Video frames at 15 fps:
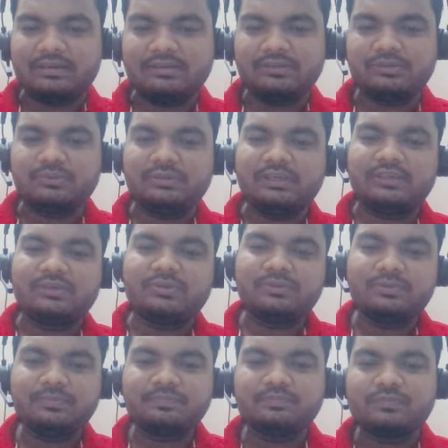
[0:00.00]
you need
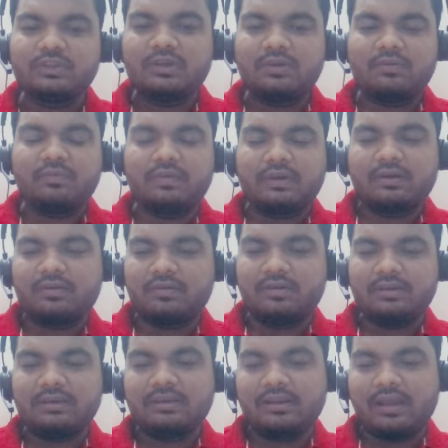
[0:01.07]
to work
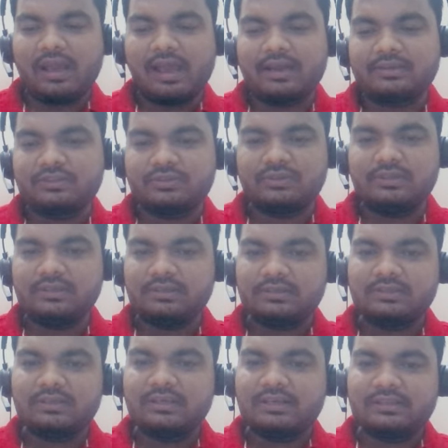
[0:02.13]
on actually
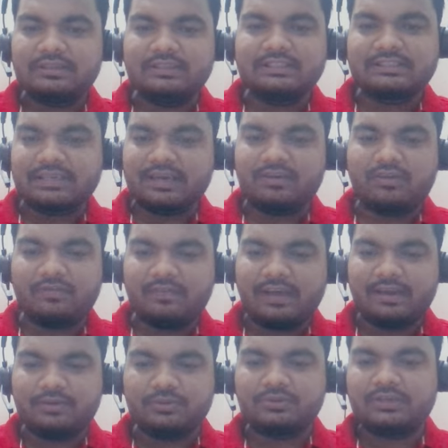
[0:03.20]
these kind of
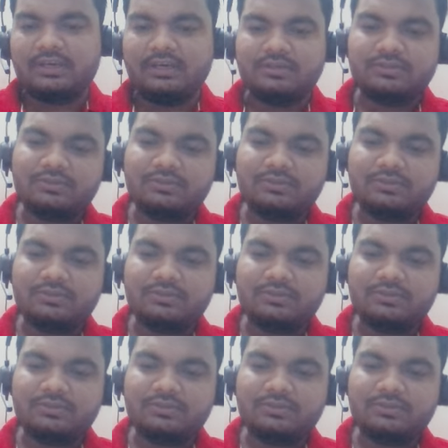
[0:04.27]
values, right?